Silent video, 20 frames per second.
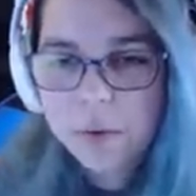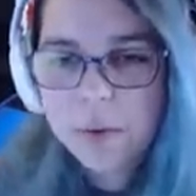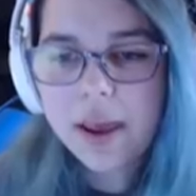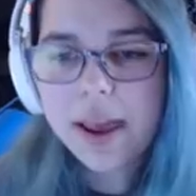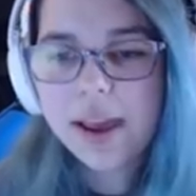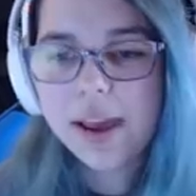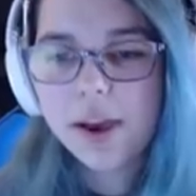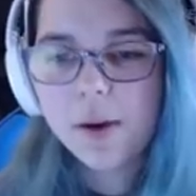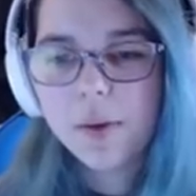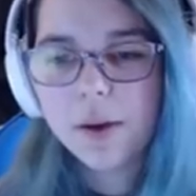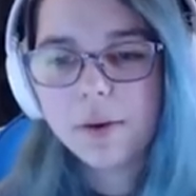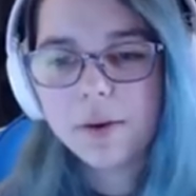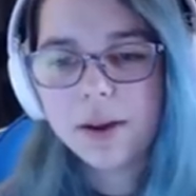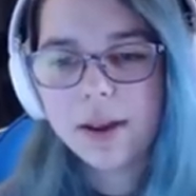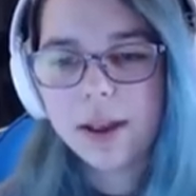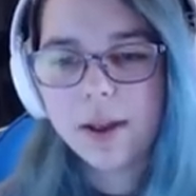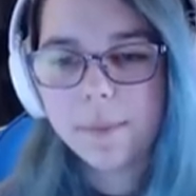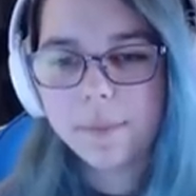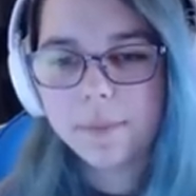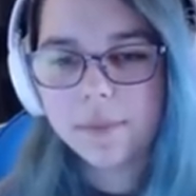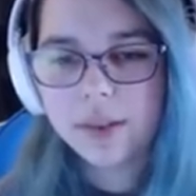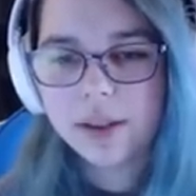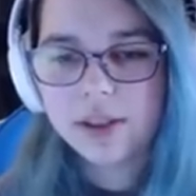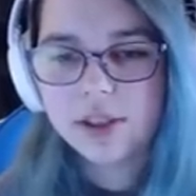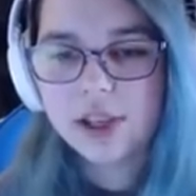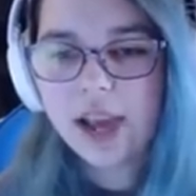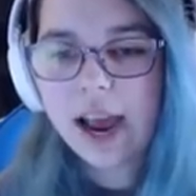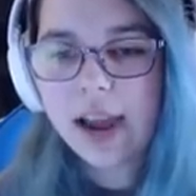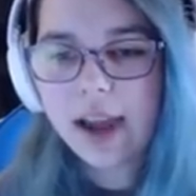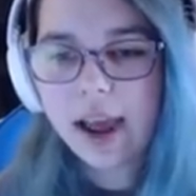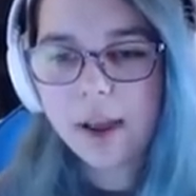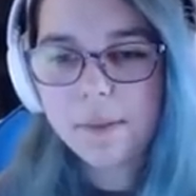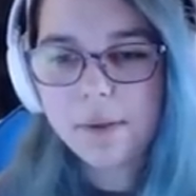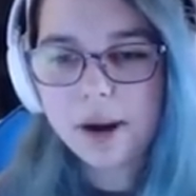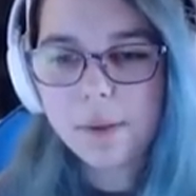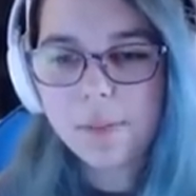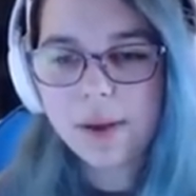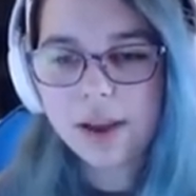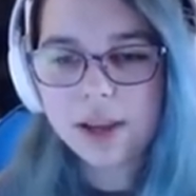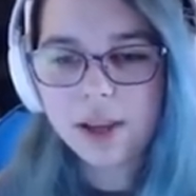They took me out here. Chad, I'm
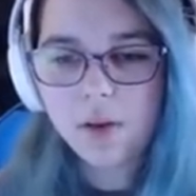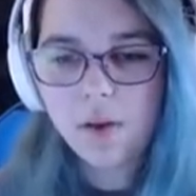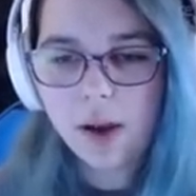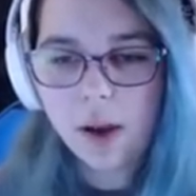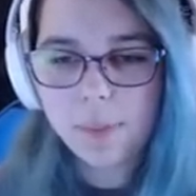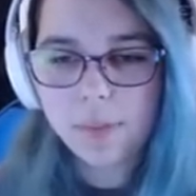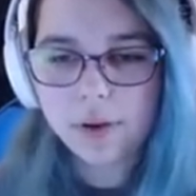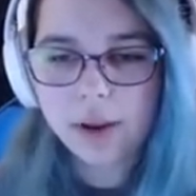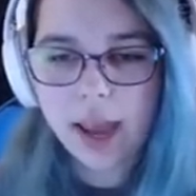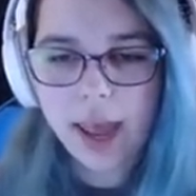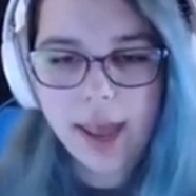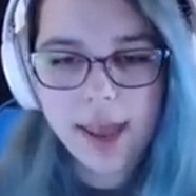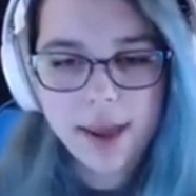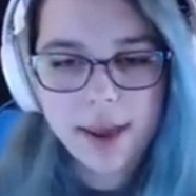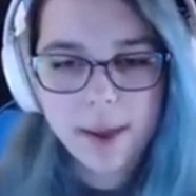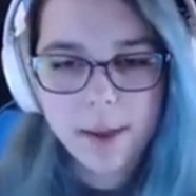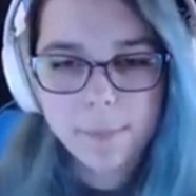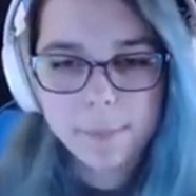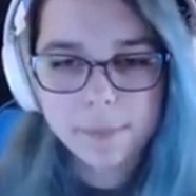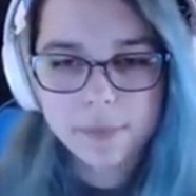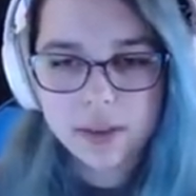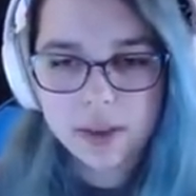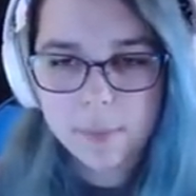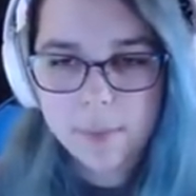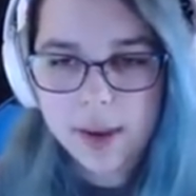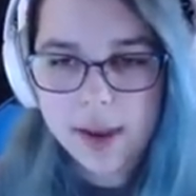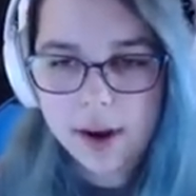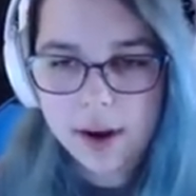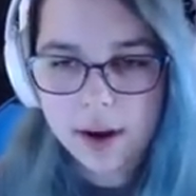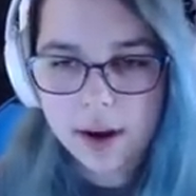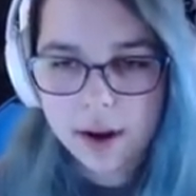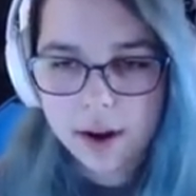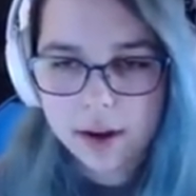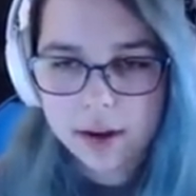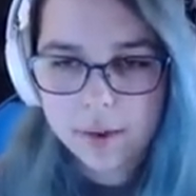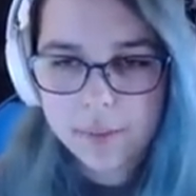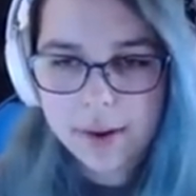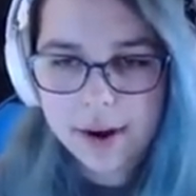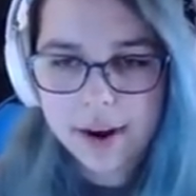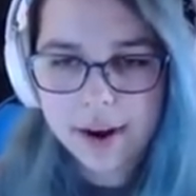going to pick you up, okay? Come here.
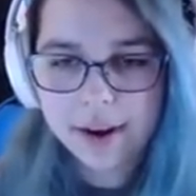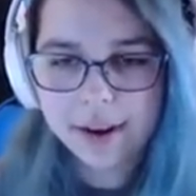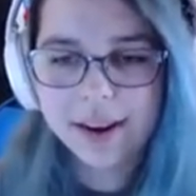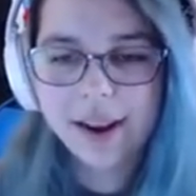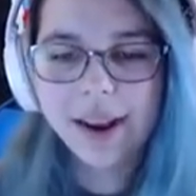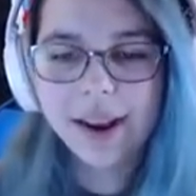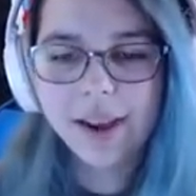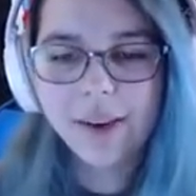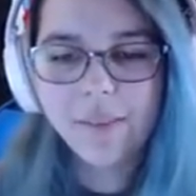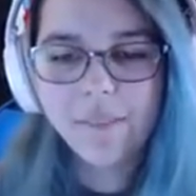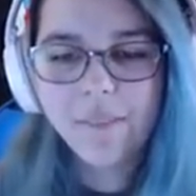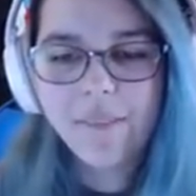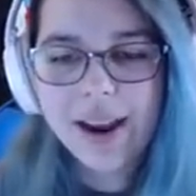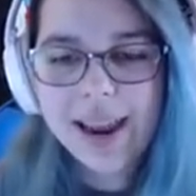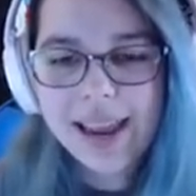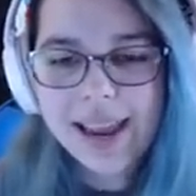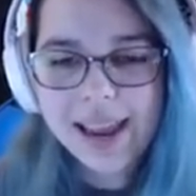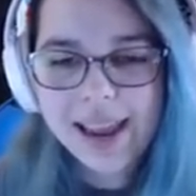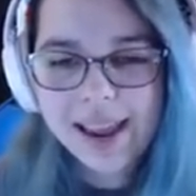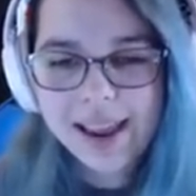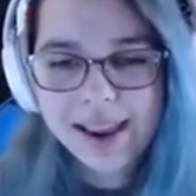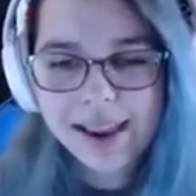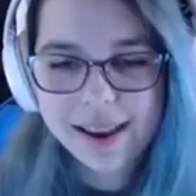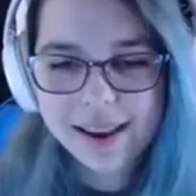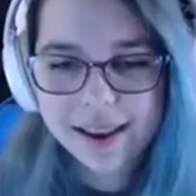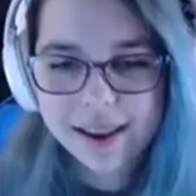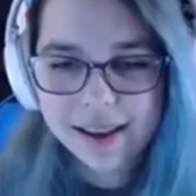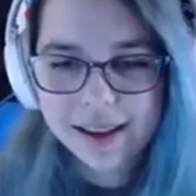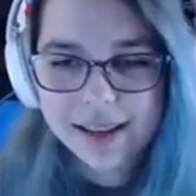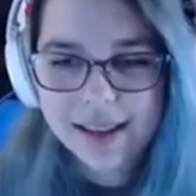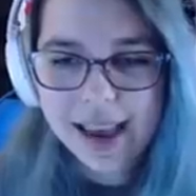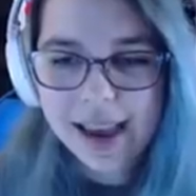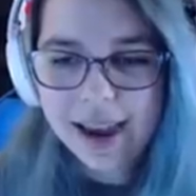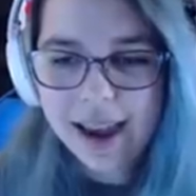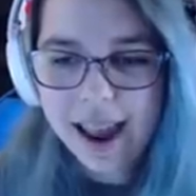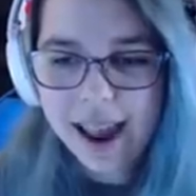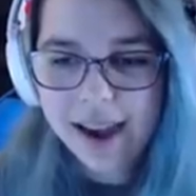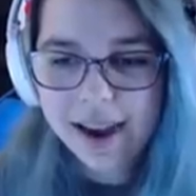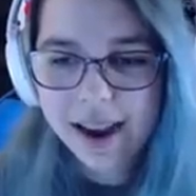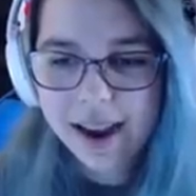Whee!
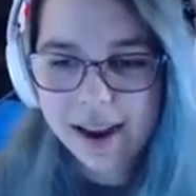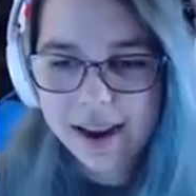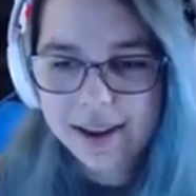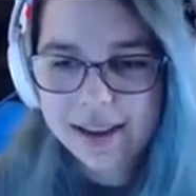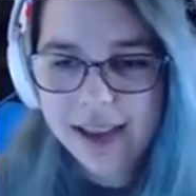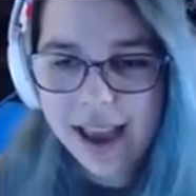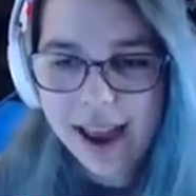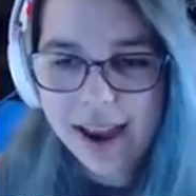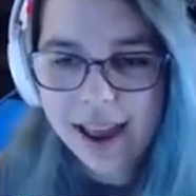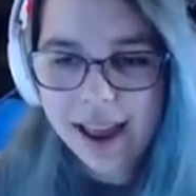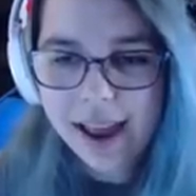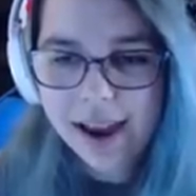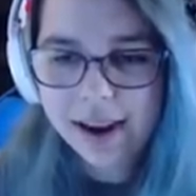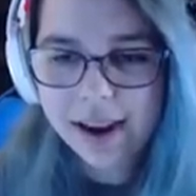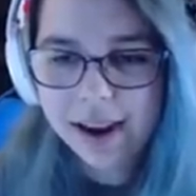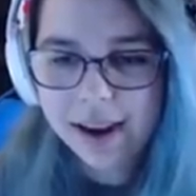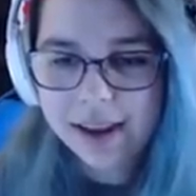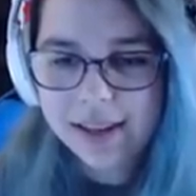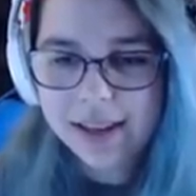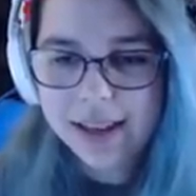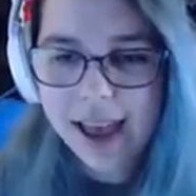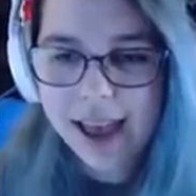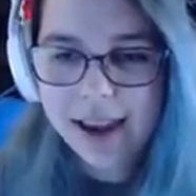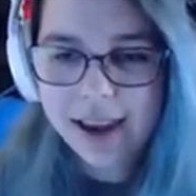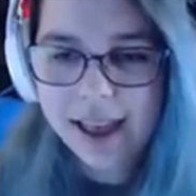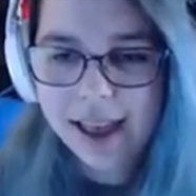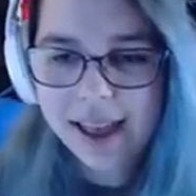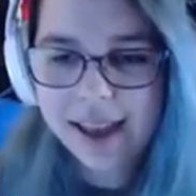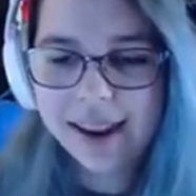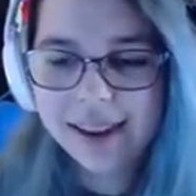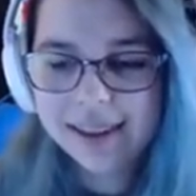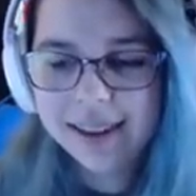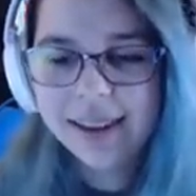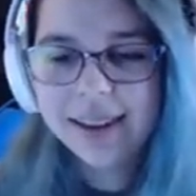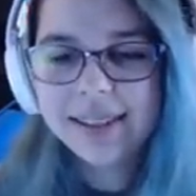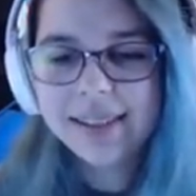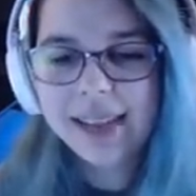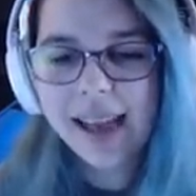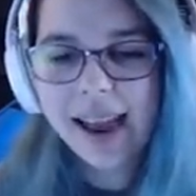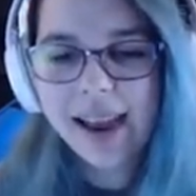Get in. Oh, get
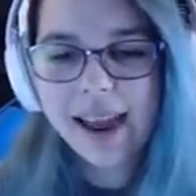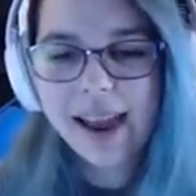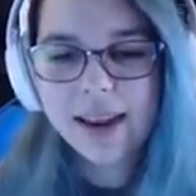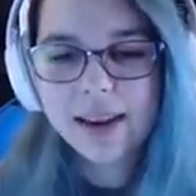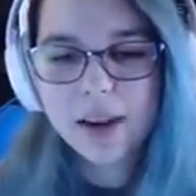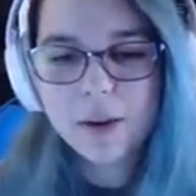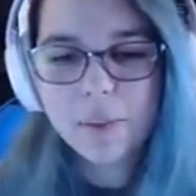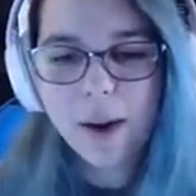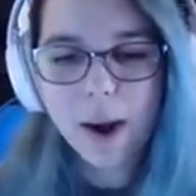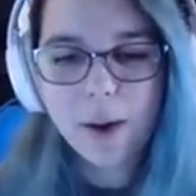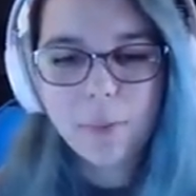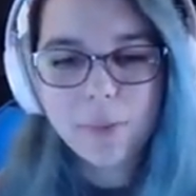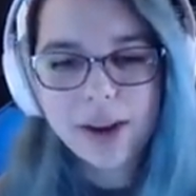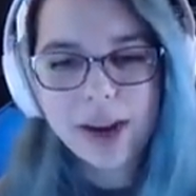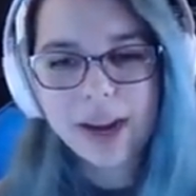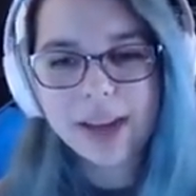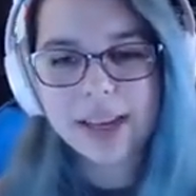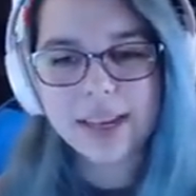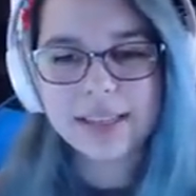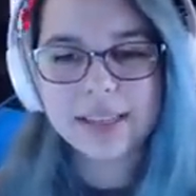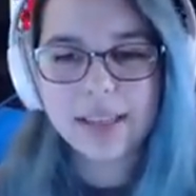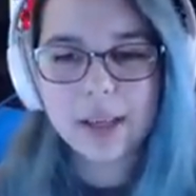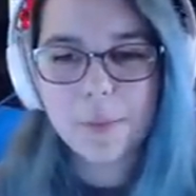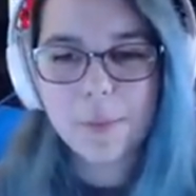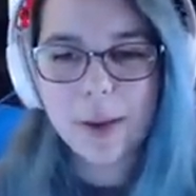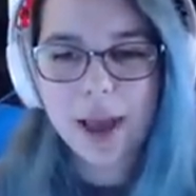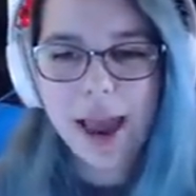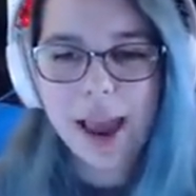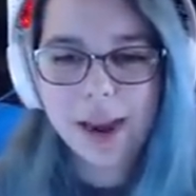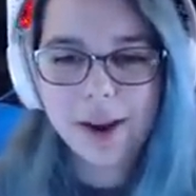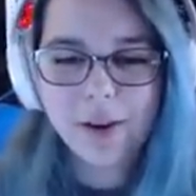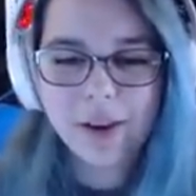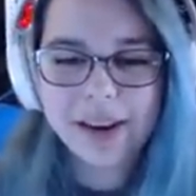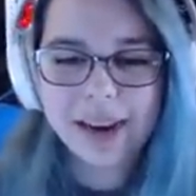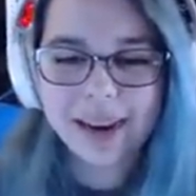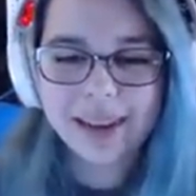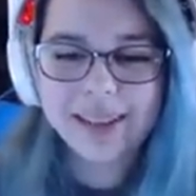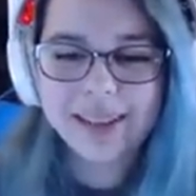in. Come on. We got to get to the bank. We got